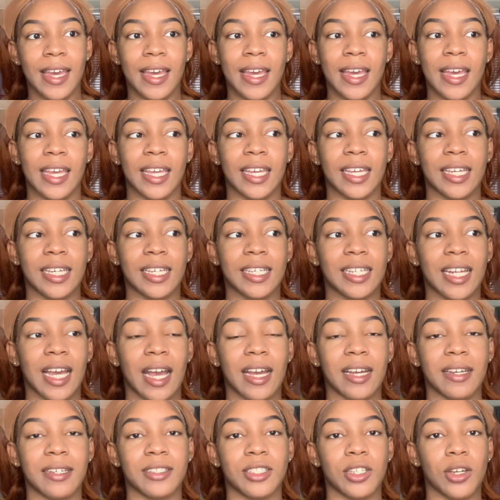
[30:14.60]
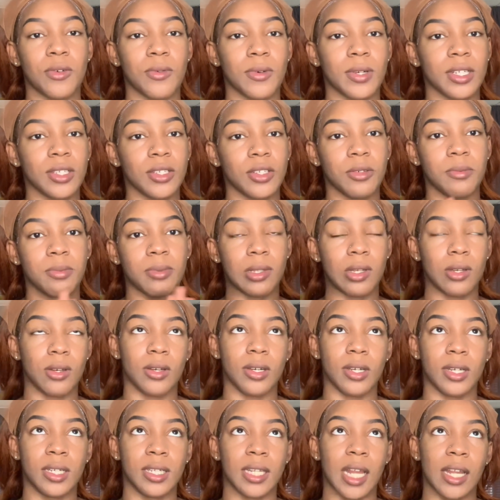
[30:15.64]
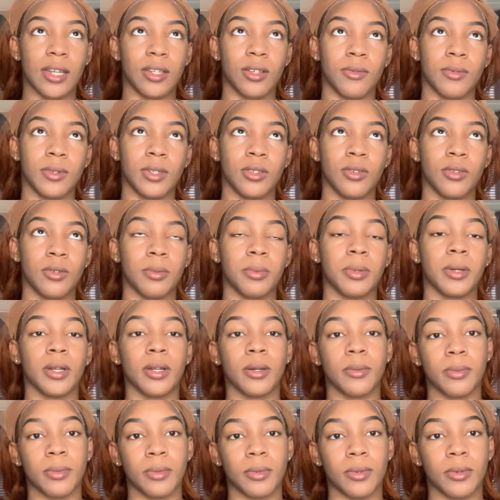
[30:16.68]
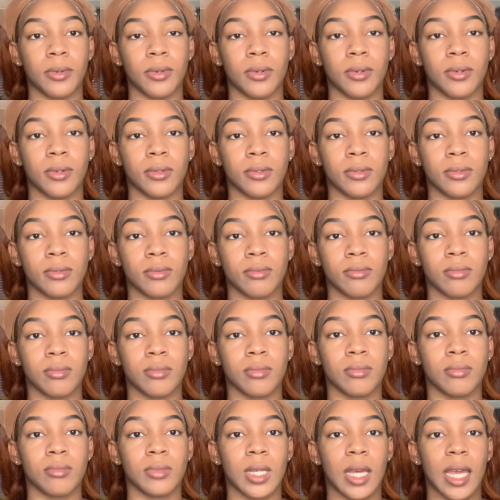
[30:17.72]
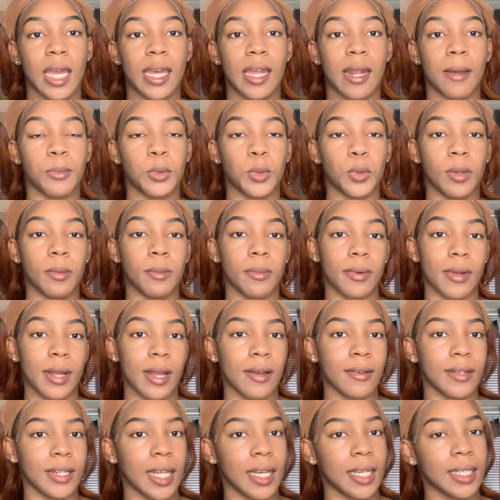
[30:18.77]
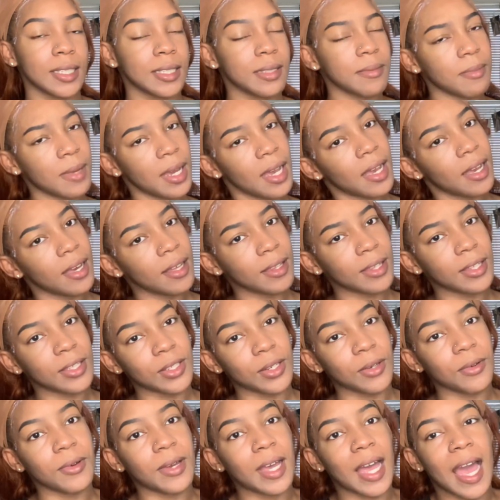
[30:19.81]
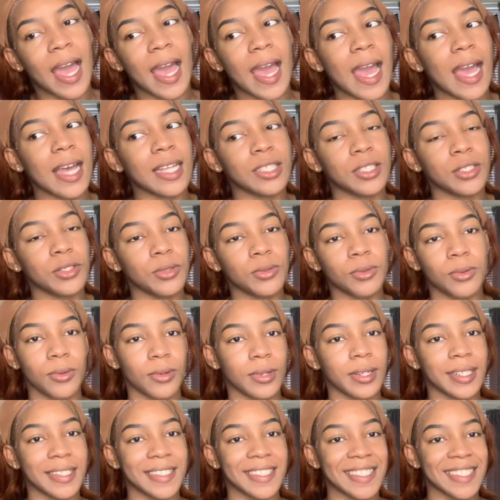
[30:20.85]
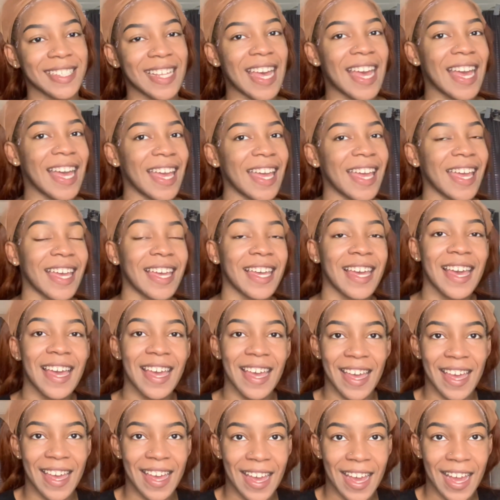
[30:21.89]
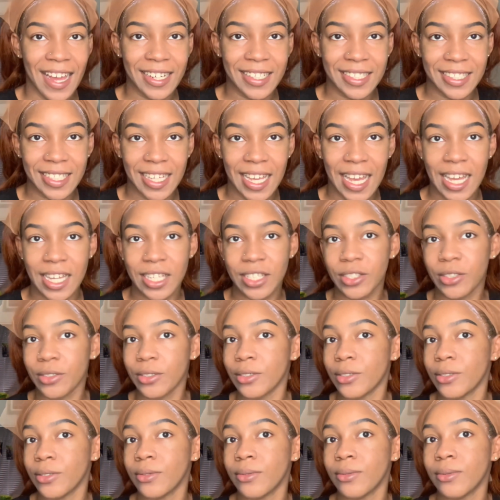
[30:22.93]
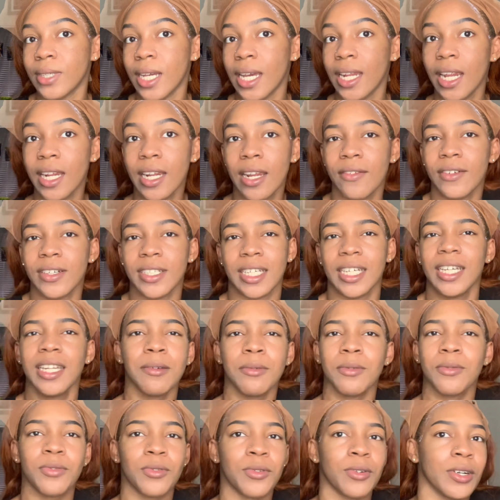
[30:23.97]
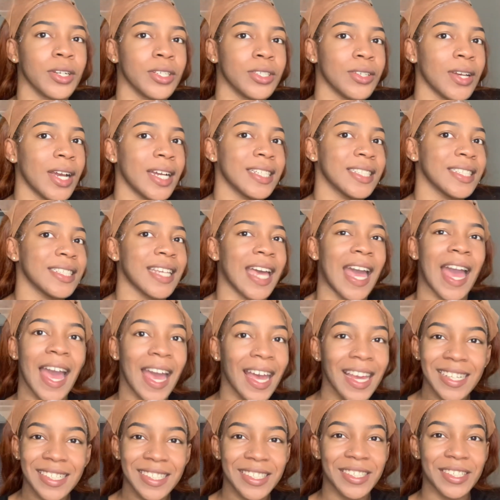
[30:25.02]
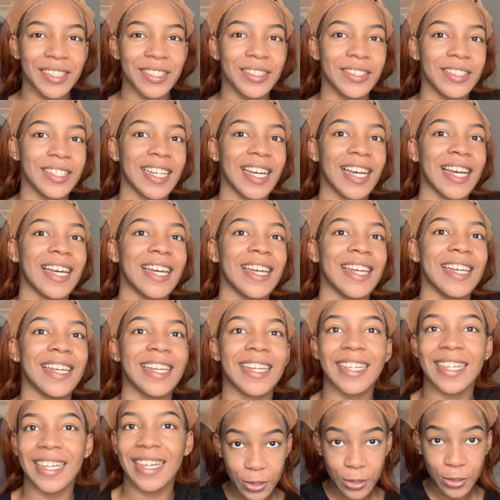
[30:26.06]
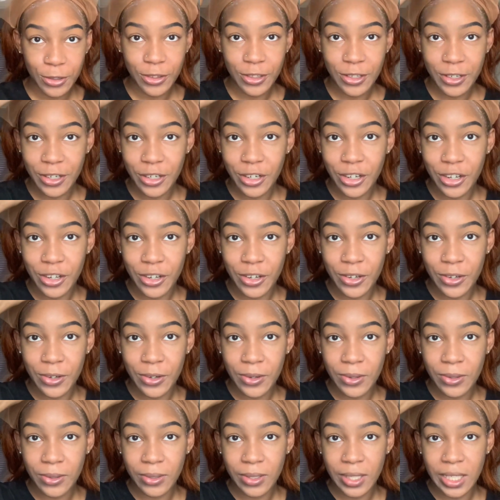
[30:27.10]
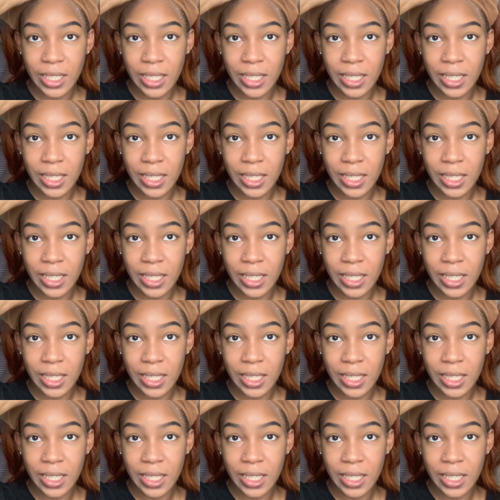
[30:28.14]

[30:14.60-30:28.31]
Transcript: and I don't want to do blonde. I don't want to do purple, and I'm doing brown next month, so I had to do orange. Like, I just had to, and I never did it before, so I just had to. Like, filter coat.